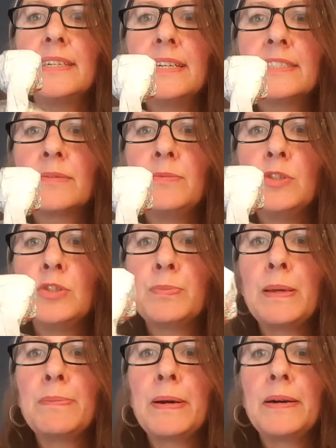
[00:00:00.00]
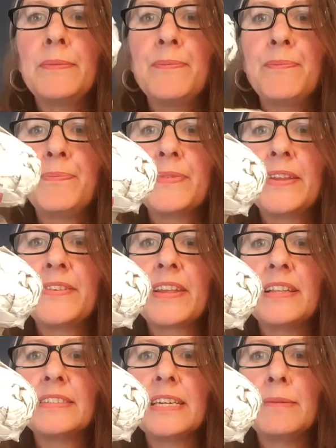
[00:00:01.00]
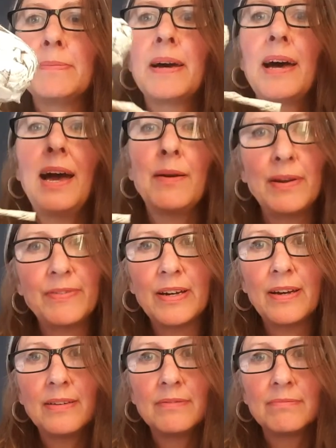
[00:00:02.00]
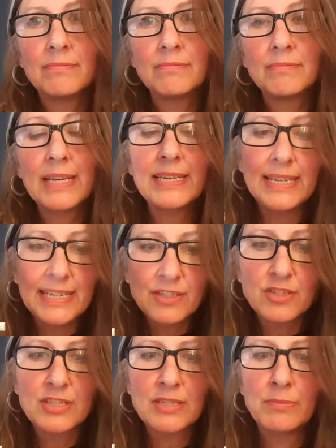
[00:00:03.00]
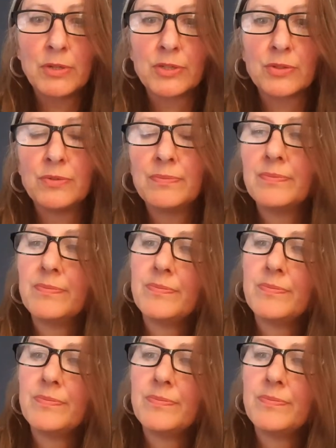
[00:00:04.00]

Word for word: and some newspaper and sellotape. However, it is just a model.